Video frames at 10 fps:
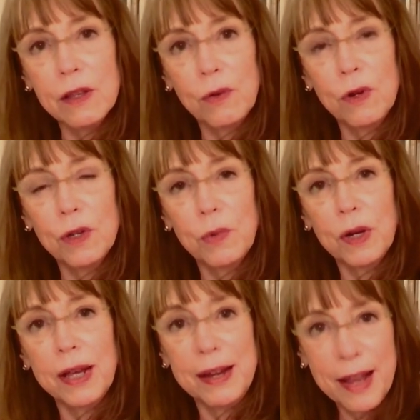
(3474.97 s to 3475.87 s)
of course, we're
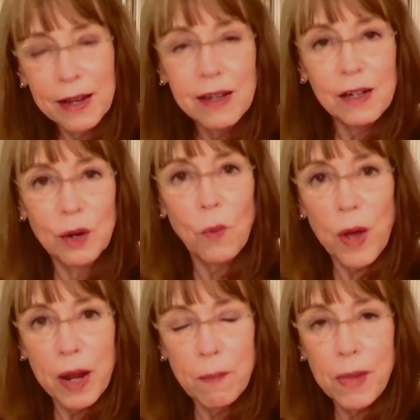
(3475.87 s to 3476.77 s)
connecting to
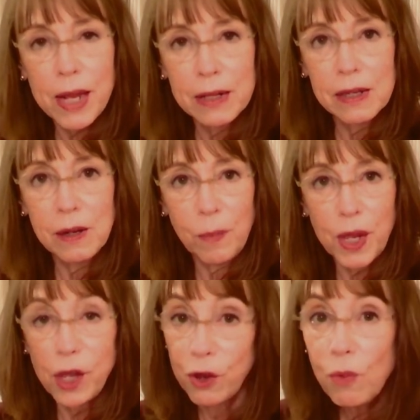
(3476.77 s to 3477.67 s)
what it means to
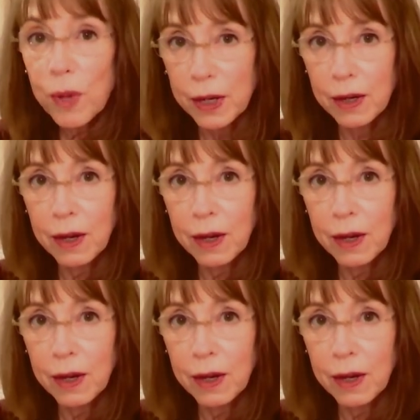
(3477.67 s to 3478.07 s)
be human.